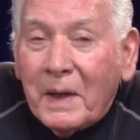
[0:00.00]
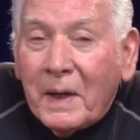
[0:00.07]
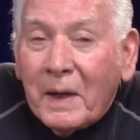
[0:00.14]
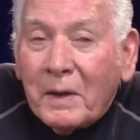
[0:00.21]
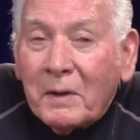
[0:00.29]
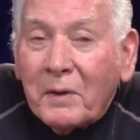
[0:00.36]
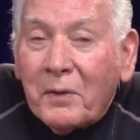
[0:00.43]

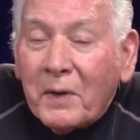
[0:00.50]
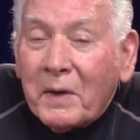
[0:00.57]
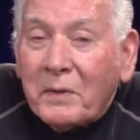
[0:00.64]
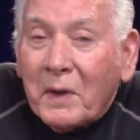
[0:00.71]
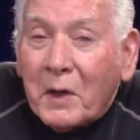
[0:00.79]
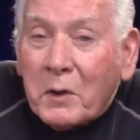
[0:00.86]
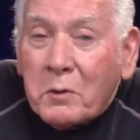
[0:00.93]
and
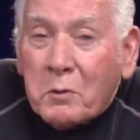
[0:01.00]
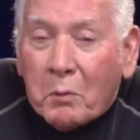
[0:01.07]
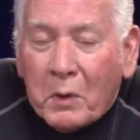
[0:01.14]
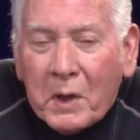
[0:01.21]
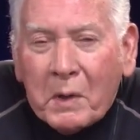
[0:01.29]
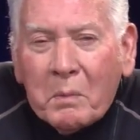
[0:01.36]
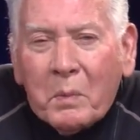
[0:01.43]
think they
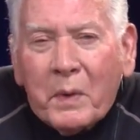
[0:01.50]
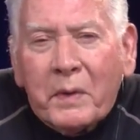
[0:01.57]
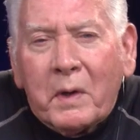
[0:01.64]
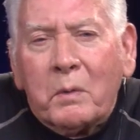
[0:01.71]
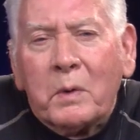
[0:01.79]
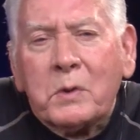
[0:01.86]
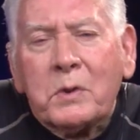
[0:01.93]
dream when
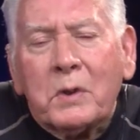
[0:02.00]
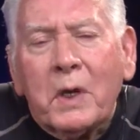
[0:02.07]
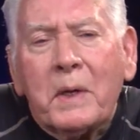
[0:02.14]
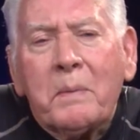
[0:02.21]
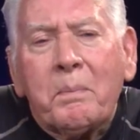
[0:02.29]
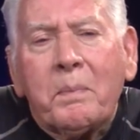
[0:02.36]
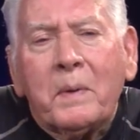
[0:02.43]
they're
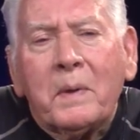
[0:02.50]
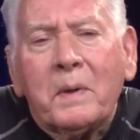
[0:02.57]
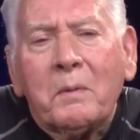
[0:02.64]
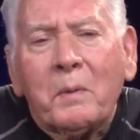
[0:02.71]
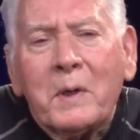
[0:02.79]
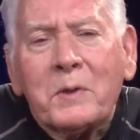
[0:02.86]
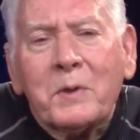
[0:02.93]
asleep,
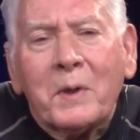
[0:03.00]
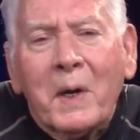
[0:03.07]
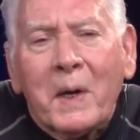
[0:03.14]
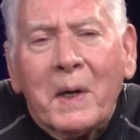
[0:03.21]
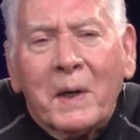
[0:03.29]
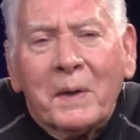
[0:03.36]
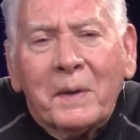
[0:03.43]
raise your
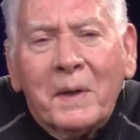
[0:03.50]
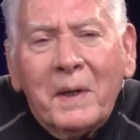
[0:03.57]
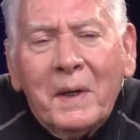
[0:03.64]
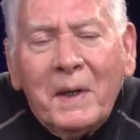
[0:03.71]
hand.